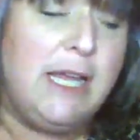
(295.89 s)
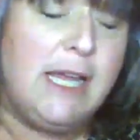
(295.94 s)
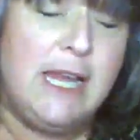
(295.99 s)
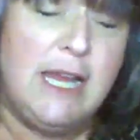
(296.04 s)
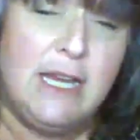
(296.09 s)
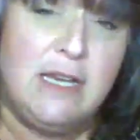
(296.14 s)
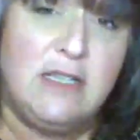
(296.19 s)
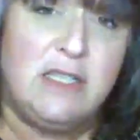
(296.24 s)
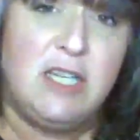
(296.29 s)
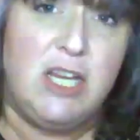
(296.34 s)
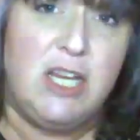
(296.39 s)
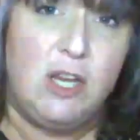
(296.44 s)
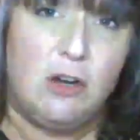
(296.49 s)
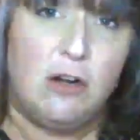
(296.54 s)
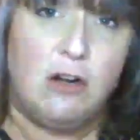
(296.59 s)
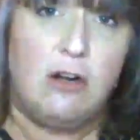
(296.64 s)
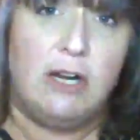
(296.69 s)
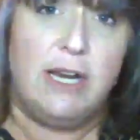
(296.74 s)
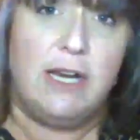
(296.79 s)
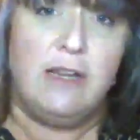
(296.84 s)

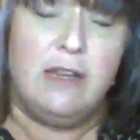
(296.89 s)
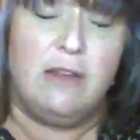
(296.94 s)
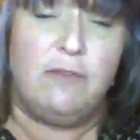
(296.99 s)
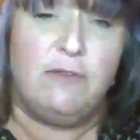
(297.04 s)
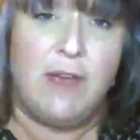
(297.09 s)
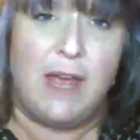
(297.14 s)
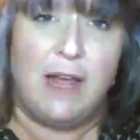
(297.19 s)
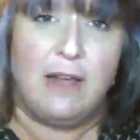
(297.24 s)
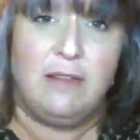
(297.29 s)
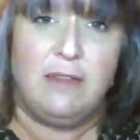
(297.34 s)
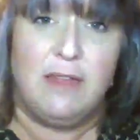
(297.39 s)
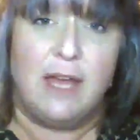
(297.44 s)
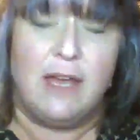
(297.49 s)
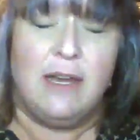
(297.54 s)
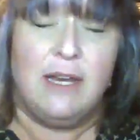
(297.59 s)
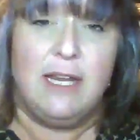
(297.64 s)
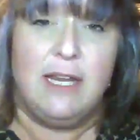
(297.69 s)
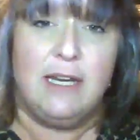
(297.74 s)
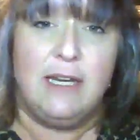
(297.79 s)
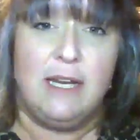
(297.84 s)
easier in the fact
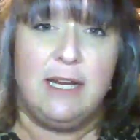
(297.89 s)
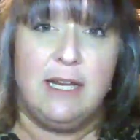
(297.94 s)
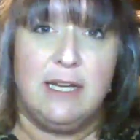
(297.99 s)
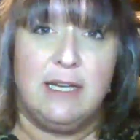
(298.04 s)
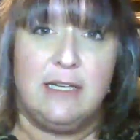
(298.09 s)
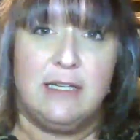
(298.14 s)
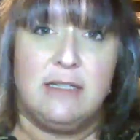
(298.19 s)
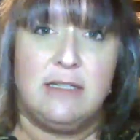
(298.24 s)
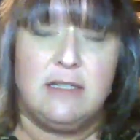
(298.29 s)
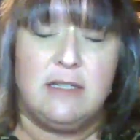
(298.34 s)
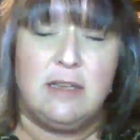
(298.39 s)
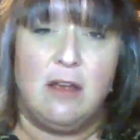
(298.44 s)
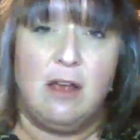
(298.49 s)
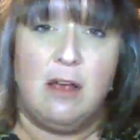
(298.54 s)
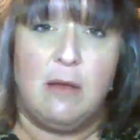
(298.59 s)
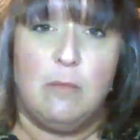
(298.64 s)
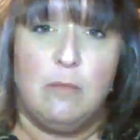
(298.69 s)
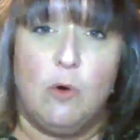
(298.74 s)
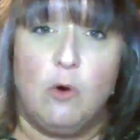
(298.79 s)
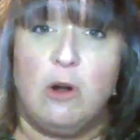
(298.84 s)
that it is
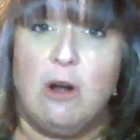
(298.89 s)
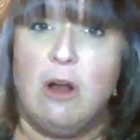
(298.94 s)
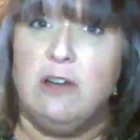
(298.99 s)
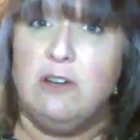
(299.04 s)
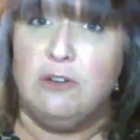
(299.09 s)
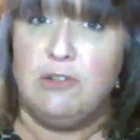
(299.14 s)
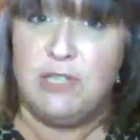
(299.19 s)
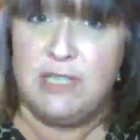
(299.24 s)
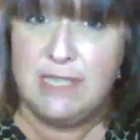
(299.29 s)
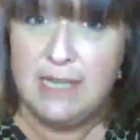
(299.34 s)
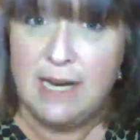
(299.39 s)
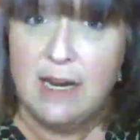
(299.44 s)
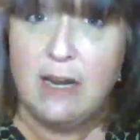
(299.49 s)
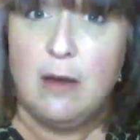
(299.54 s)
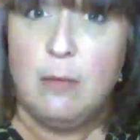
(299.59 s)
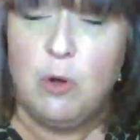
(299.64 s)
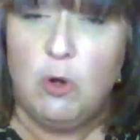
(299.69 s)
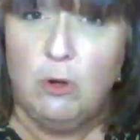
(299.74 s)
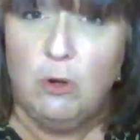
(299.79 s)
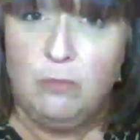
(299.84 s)
more
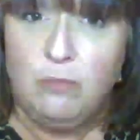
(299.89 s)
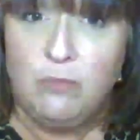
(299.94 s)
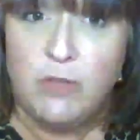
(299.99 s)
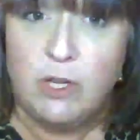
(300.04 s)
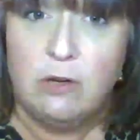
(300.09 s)
understandable.